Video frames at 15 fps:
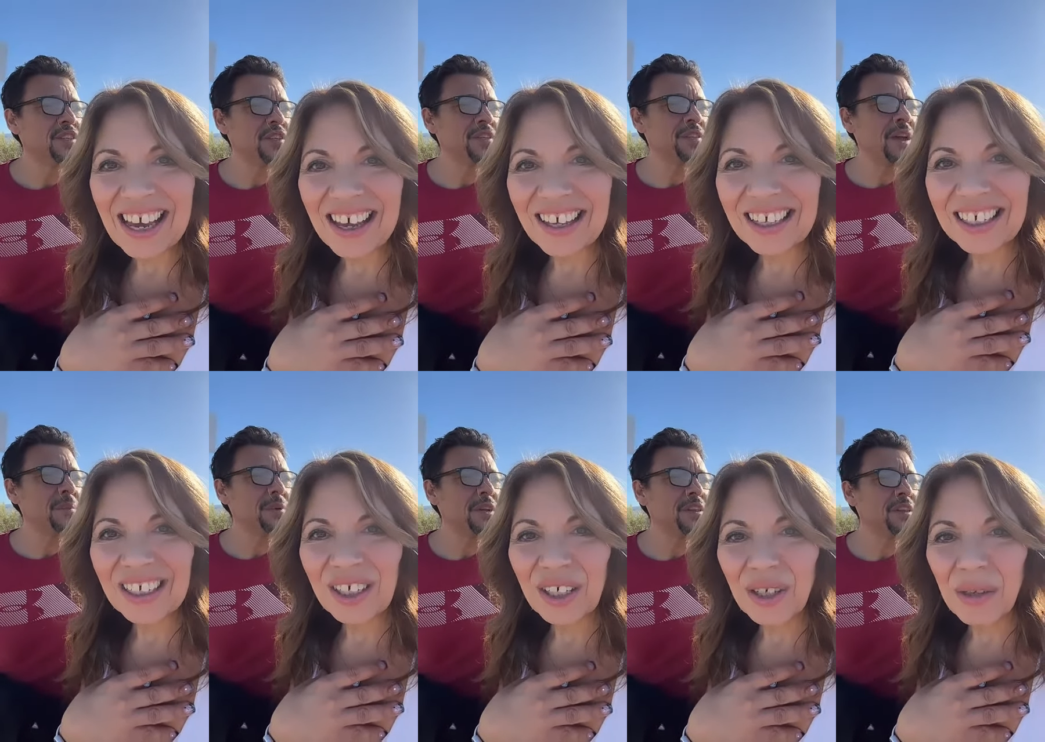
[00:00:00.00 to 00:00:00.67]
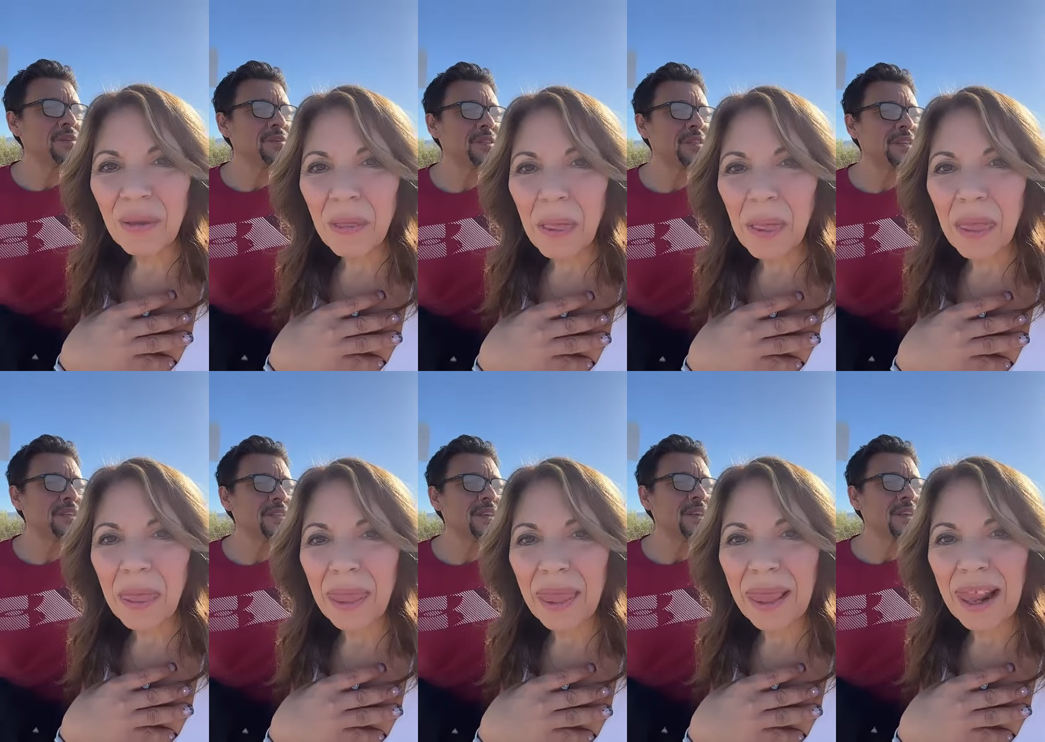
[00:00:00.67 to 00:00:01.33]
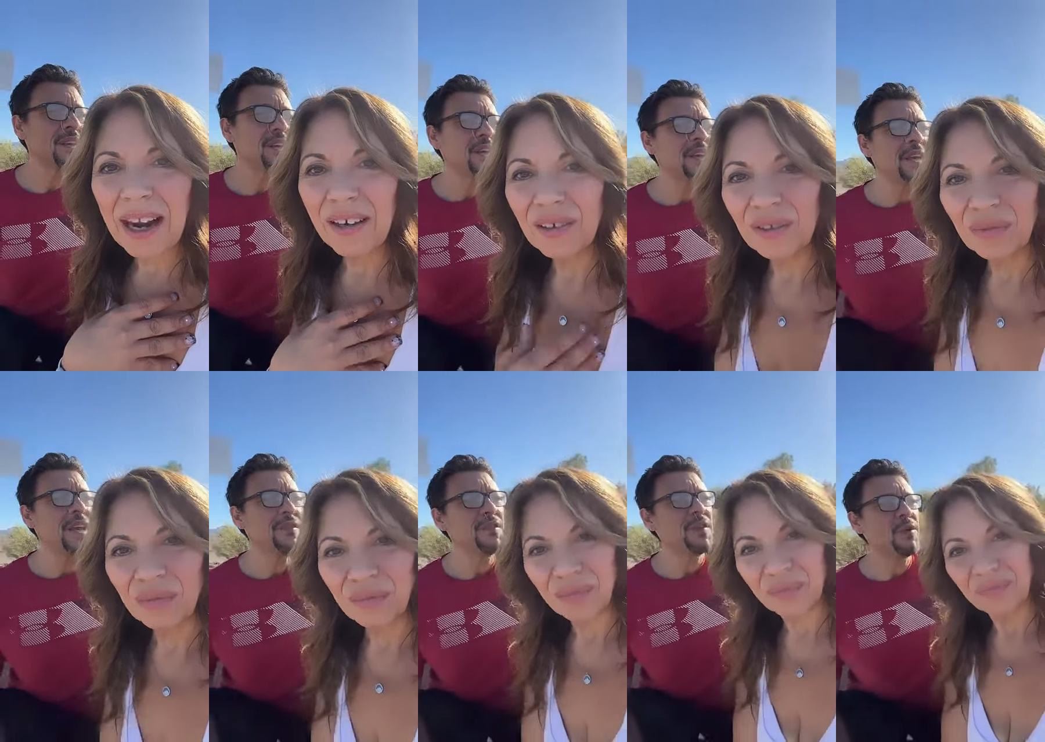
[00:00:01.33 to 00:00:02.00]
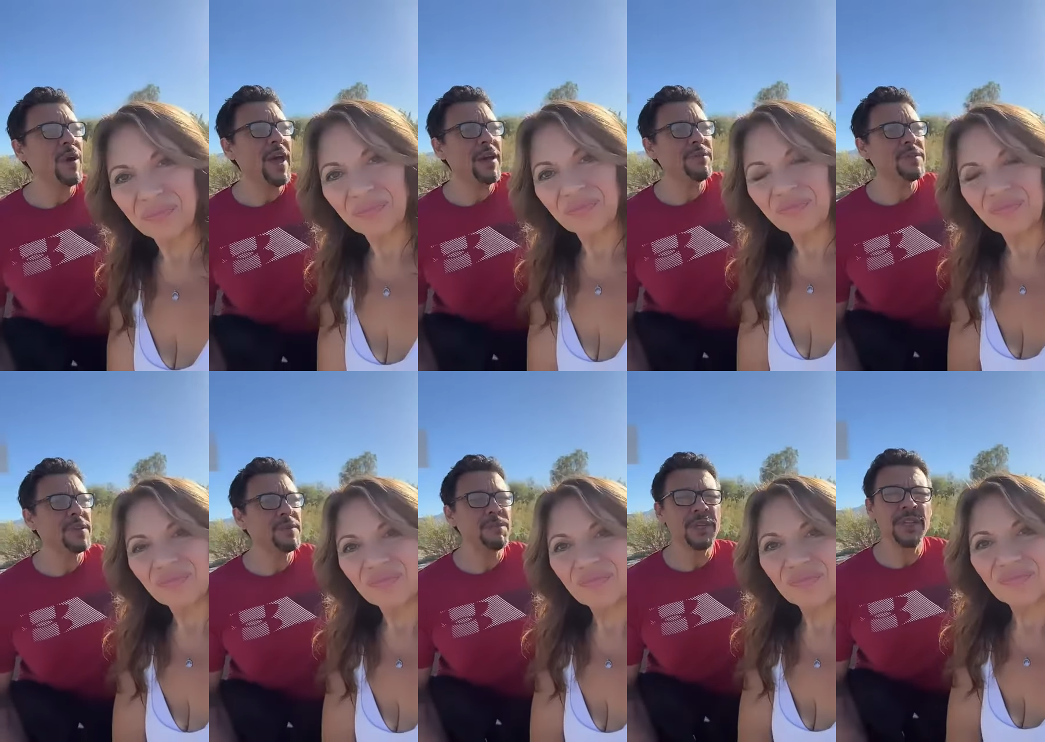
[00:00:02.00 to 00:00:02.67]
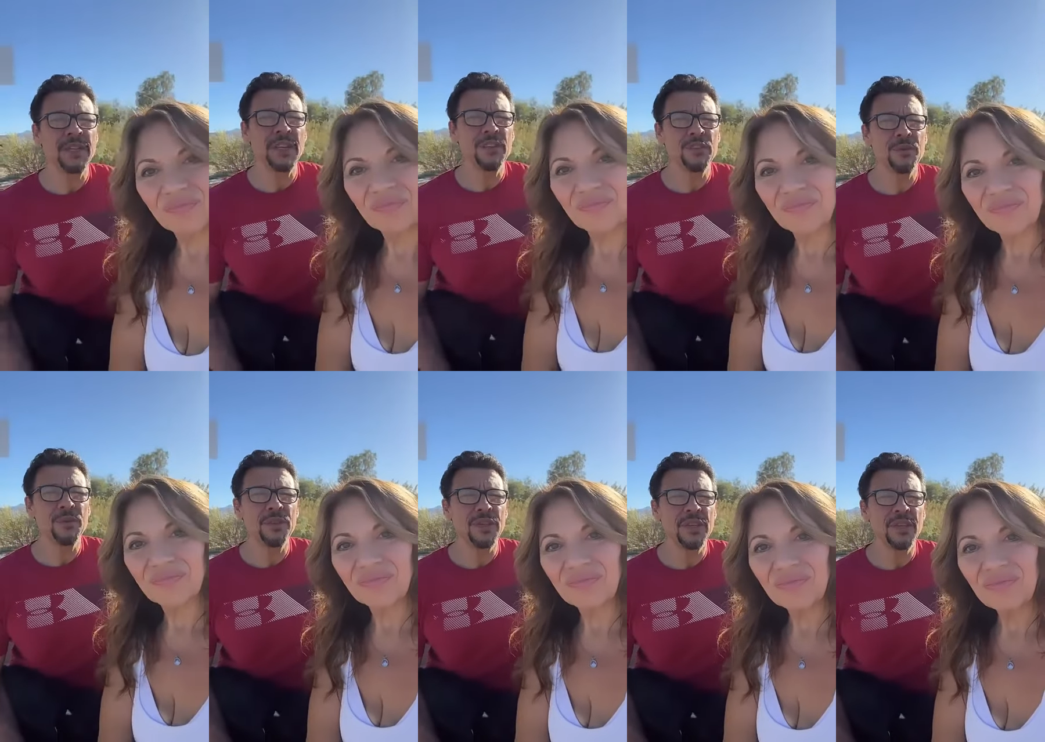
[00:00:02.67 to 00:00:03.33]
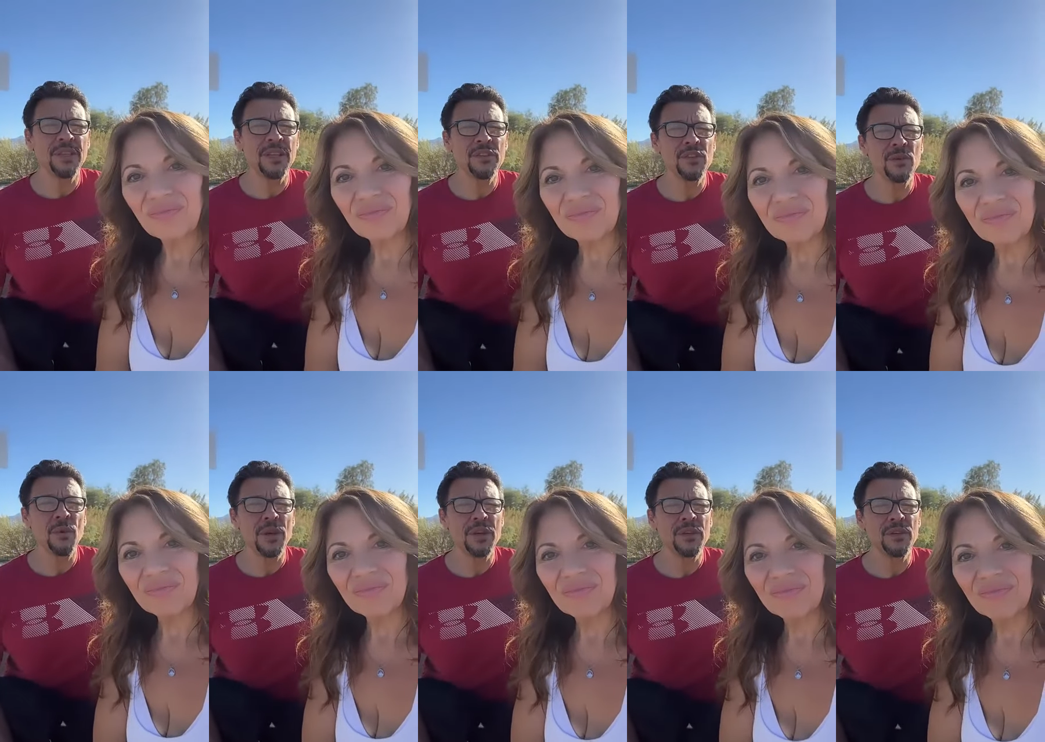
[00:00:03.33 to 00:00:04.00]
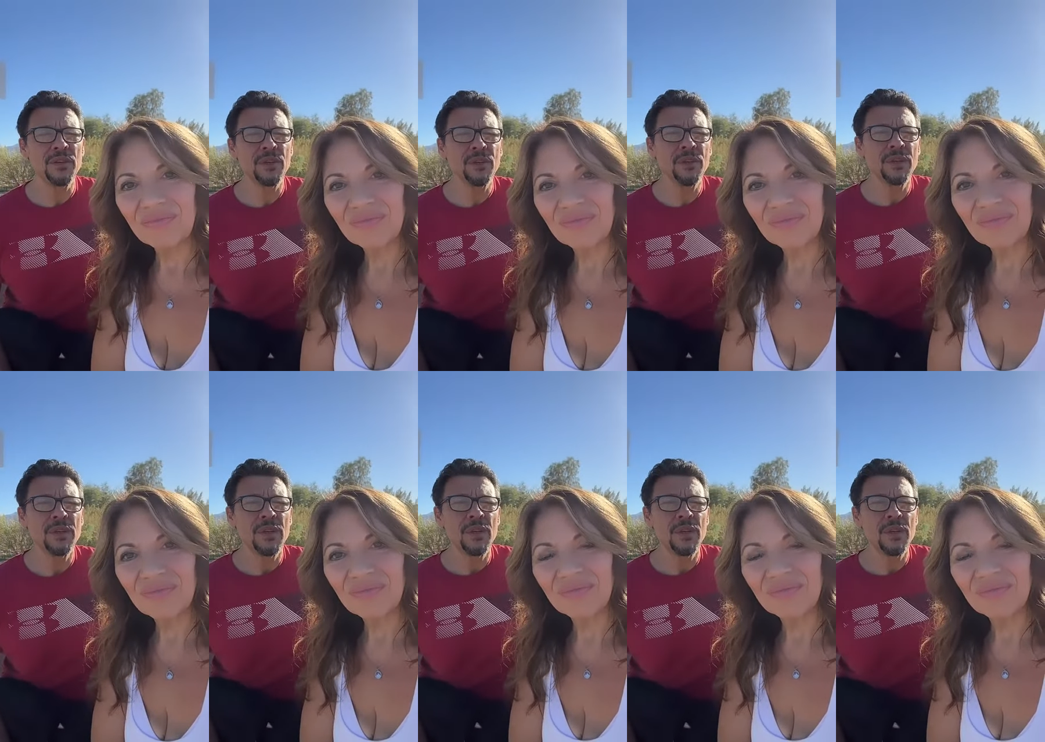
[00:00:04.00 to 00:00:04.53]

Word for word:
Speaker 1: just i'm going to close with this if you have something that you think that you want to do